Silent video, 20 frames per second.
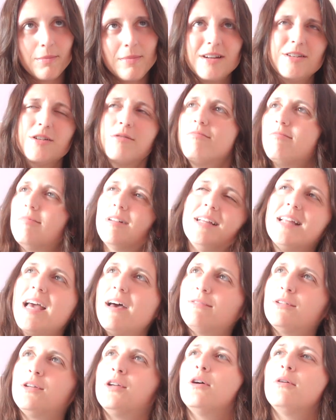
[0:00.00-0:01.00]
I don't really
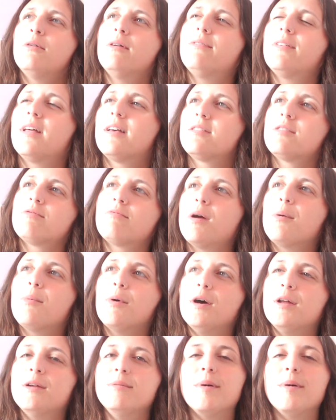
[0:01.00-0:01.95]
ever know if that's the right word,